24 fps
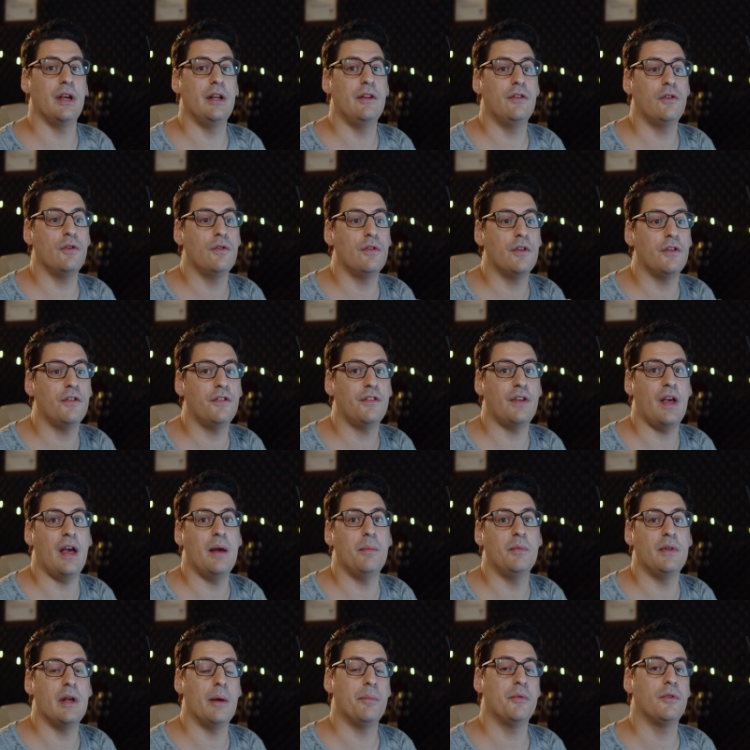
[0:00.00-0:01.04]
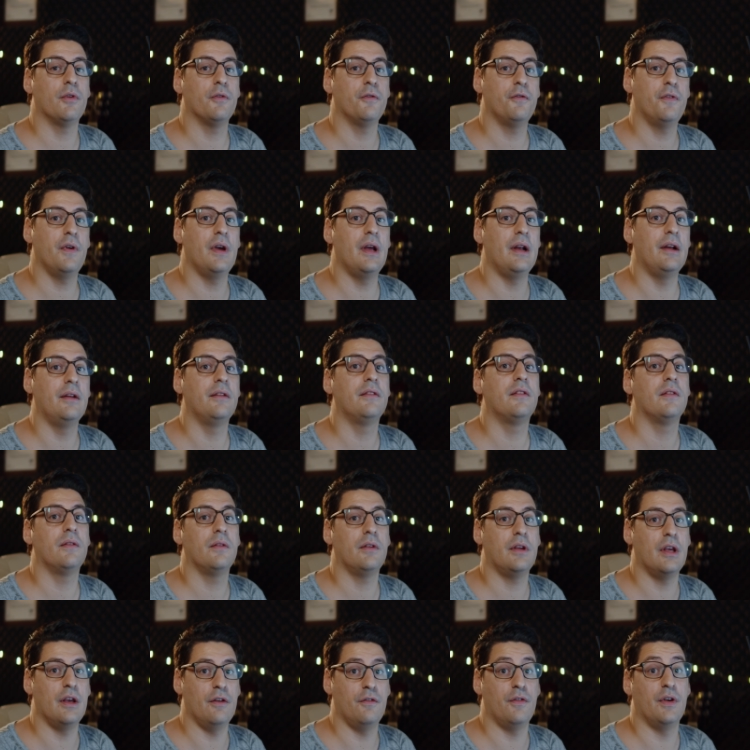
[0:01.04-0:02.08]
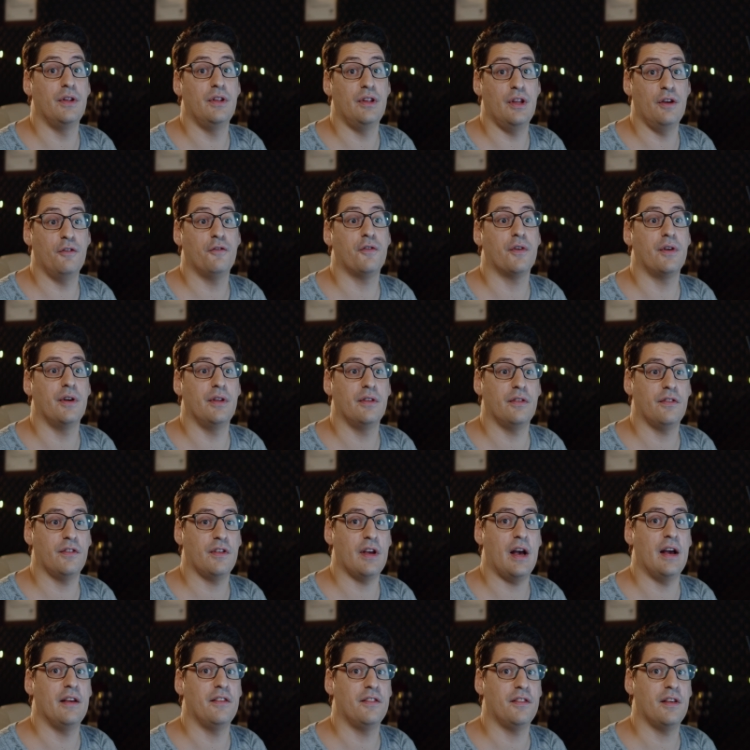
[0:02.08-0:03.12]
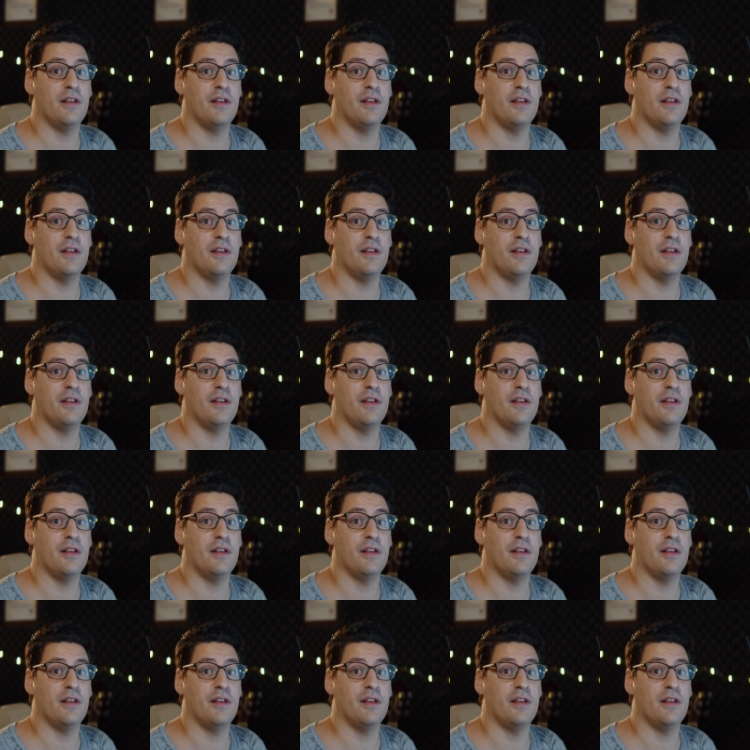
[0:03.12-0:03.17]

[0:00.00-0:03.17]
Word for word: into the same depth of field given different size